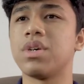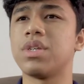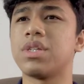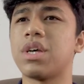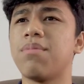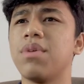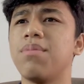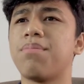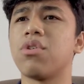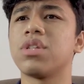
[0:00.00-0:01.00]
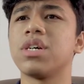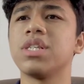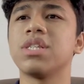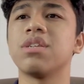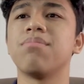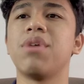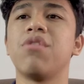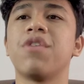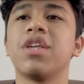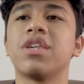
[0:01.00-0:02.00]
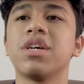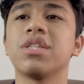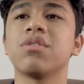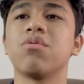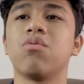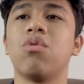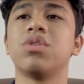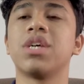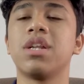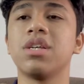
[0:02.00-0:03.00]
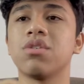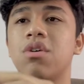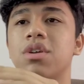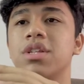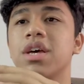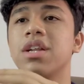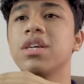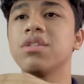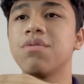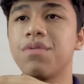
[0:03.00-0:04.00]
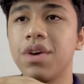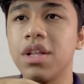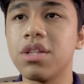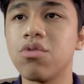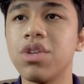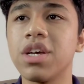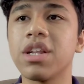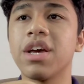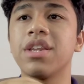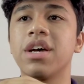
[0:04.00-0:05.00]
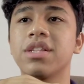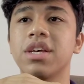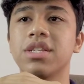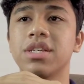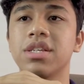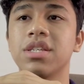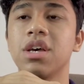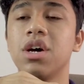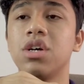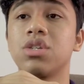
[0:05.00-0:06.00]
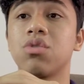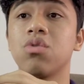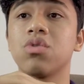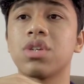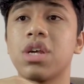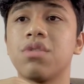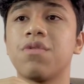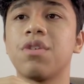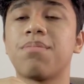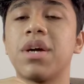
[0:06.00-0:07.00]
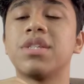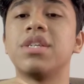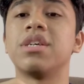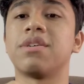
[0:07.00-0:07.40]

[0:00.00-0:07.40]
some importers, manufacturers, wholesalers or retailers fail to declare their taxes through transfer pricing.